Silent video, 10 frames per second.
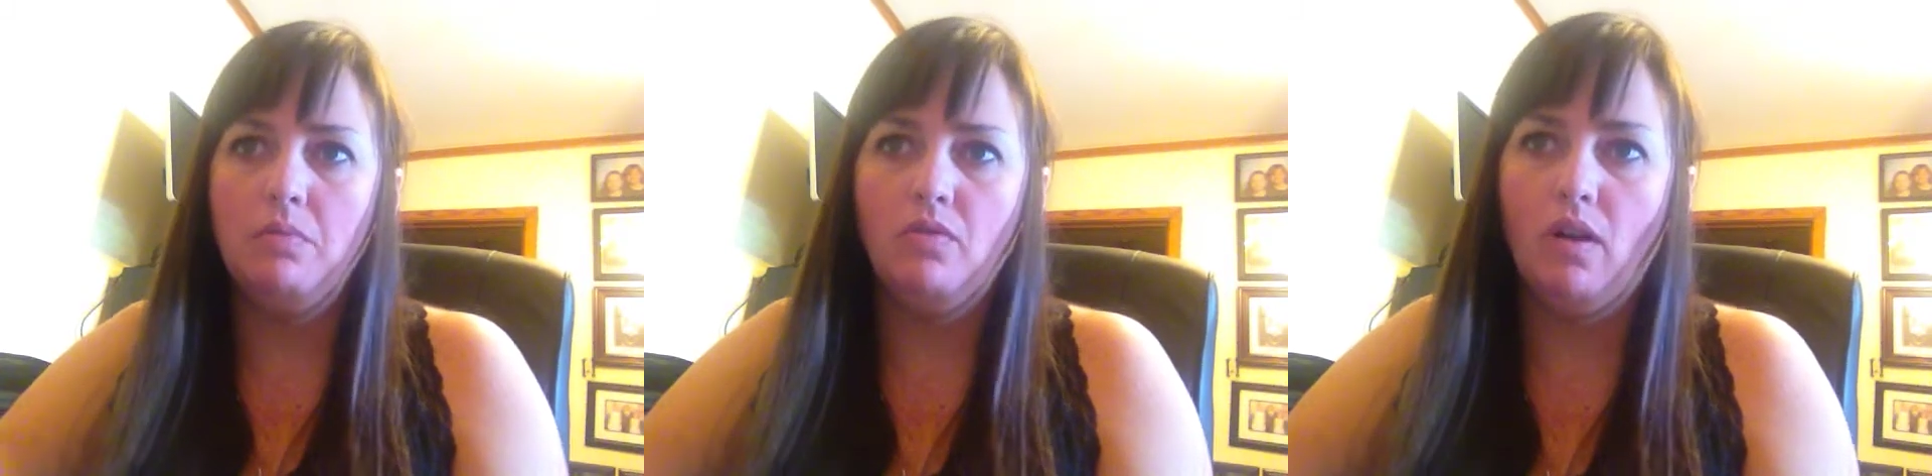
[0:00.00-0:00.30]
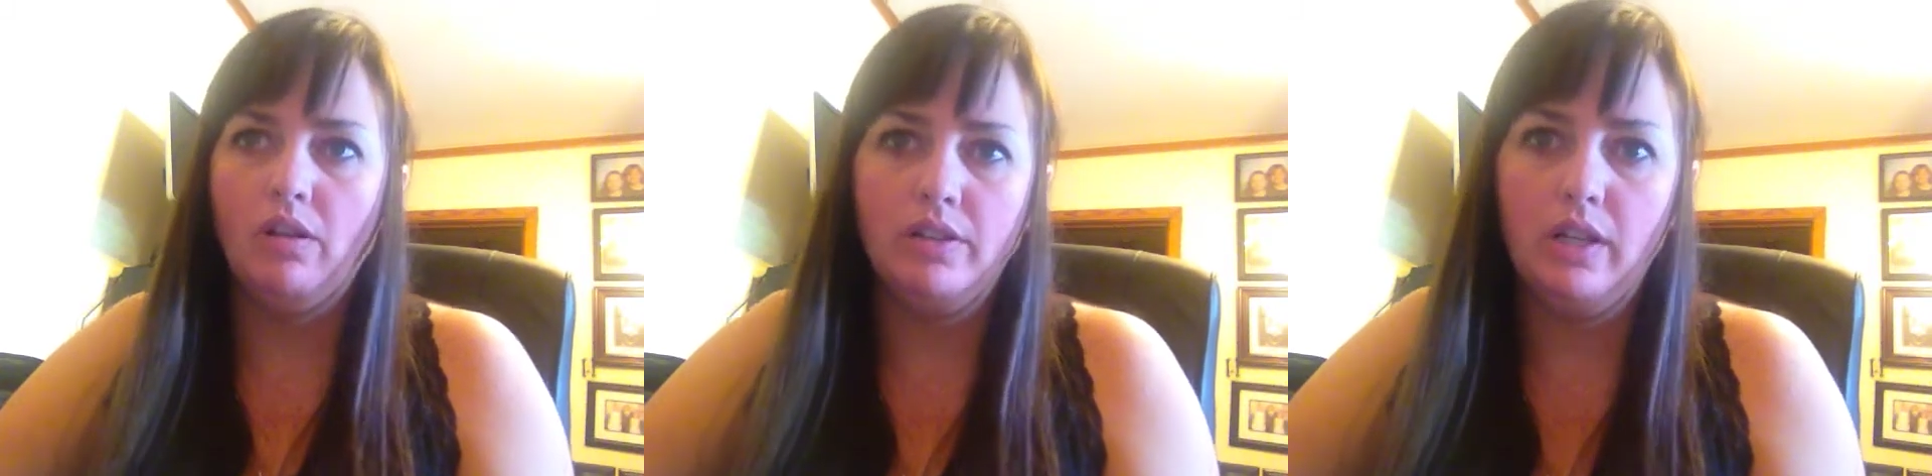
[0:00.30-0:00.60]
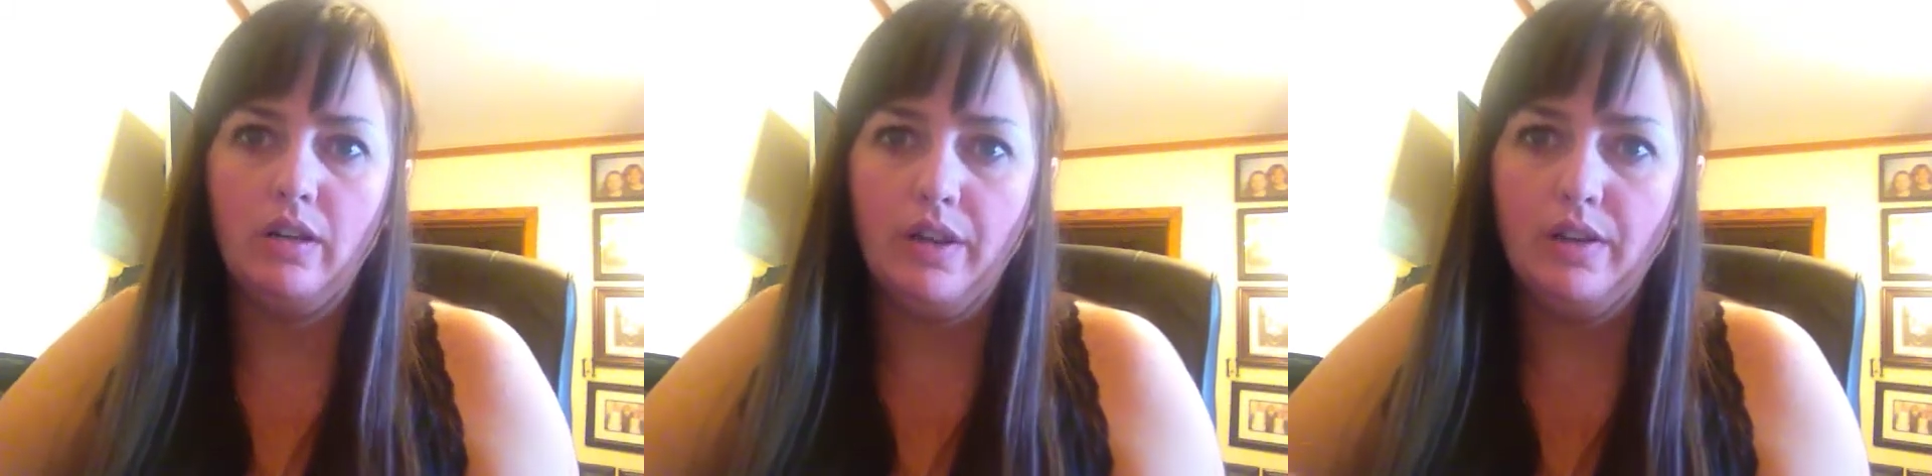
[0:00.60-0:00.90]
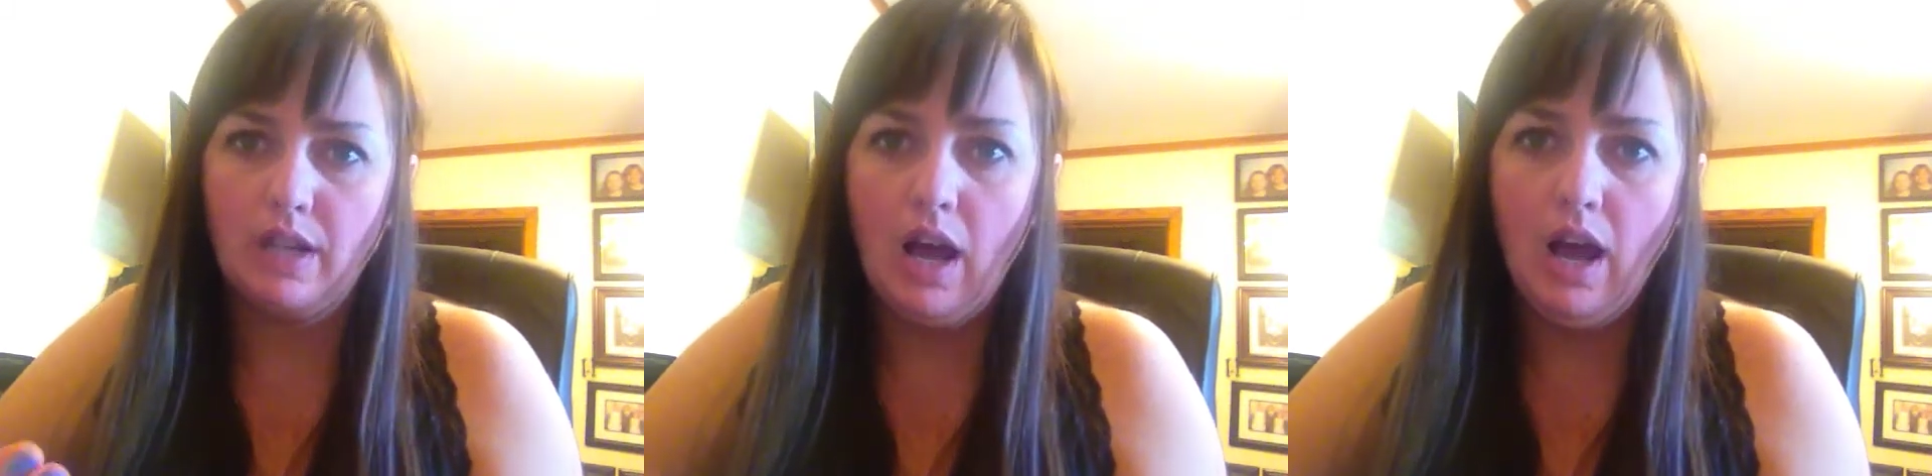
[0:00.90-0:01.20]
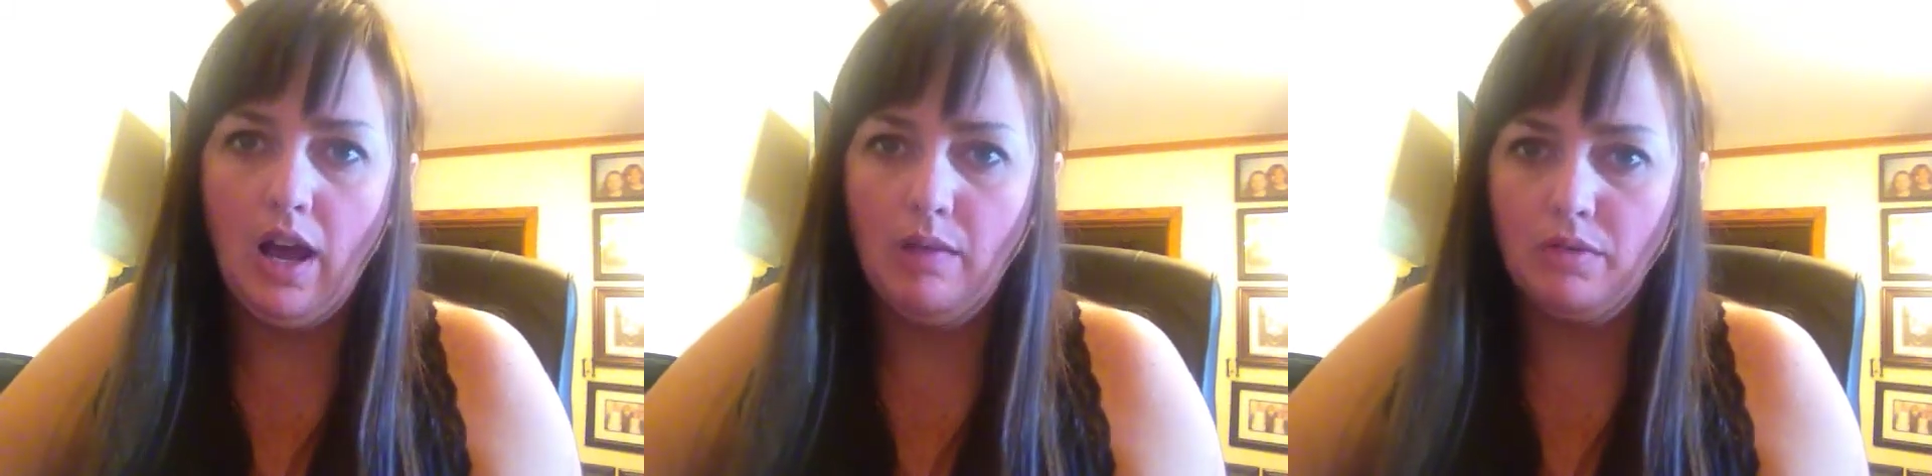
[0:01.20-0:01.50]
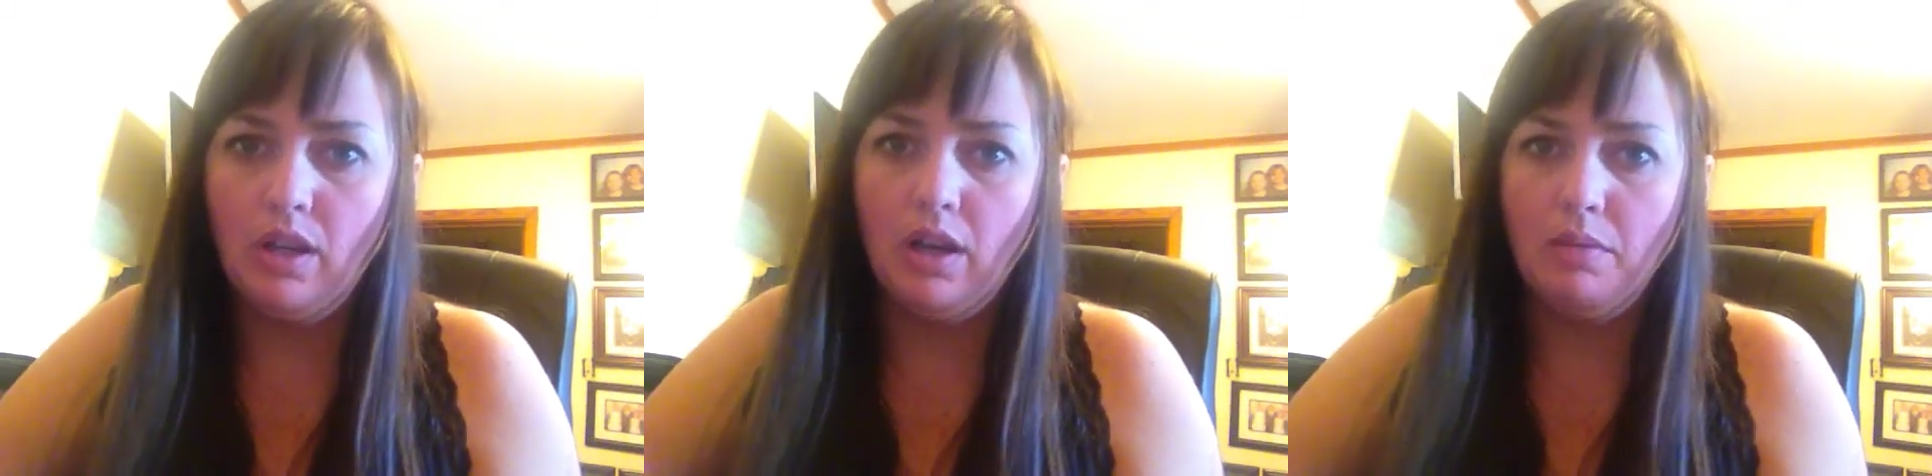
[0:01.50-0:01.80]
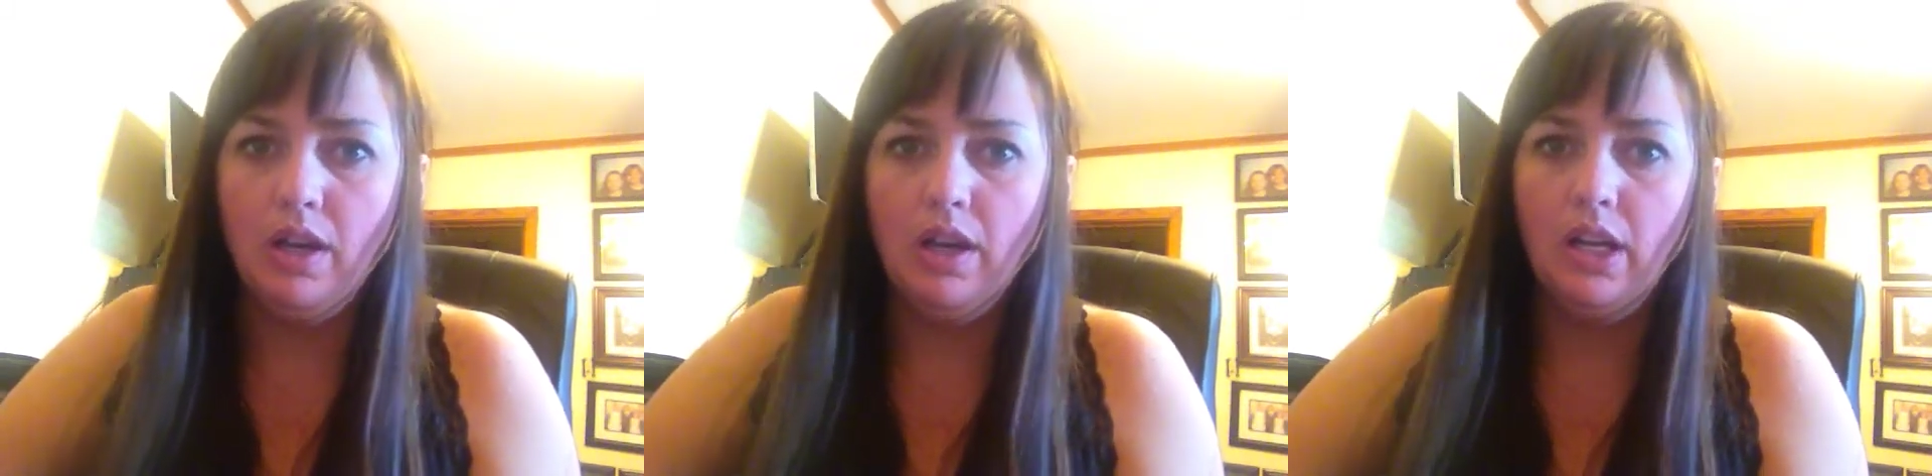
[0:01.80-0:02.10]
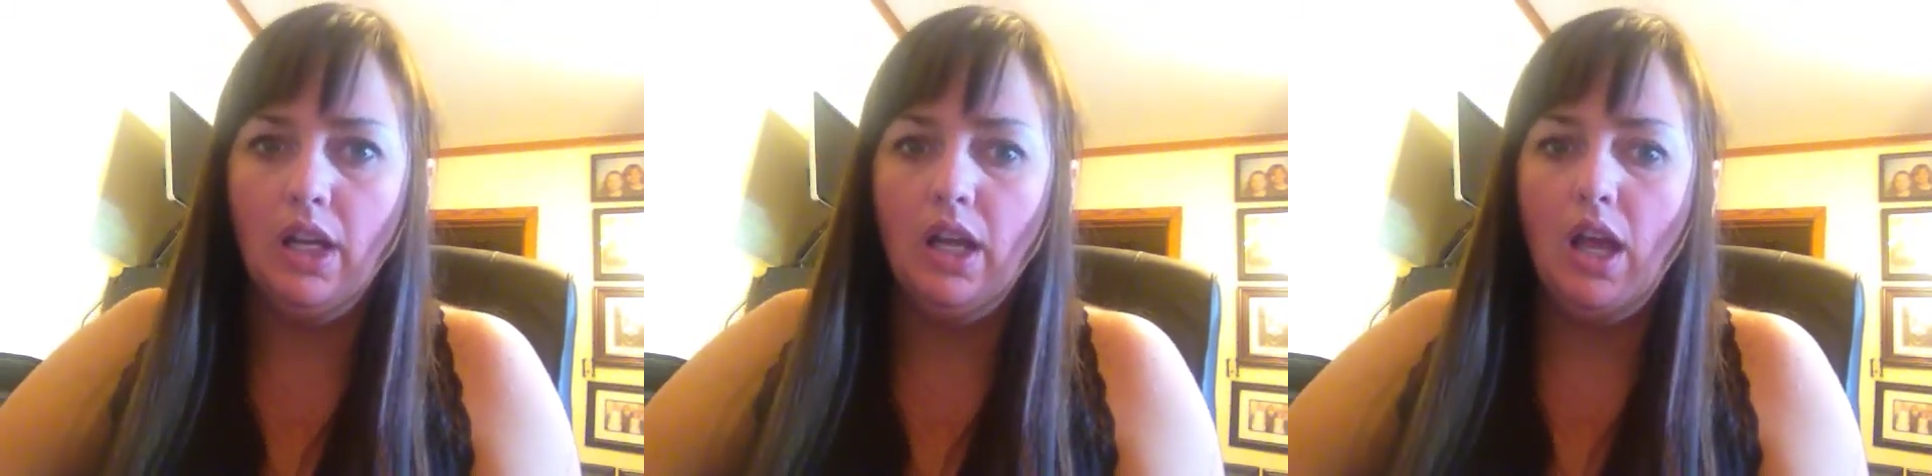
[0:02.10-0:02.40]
volunteer their time to come in